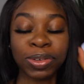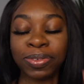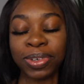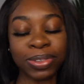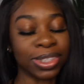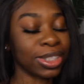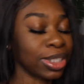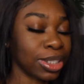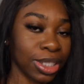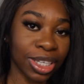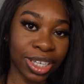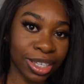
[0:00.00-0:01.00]
phone
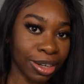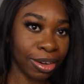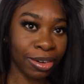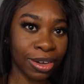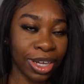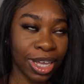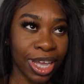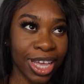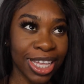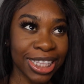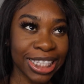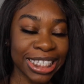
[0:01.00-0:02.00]
this again, y'all.
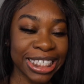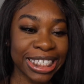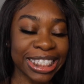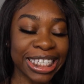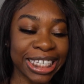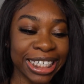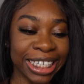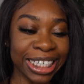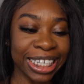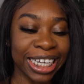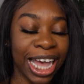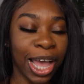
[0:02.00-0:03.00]
This is the
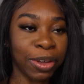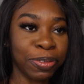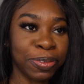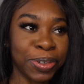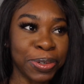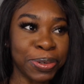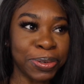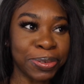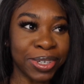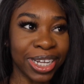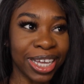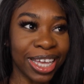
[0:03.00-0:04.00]

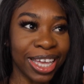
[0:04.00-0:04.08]
iPhone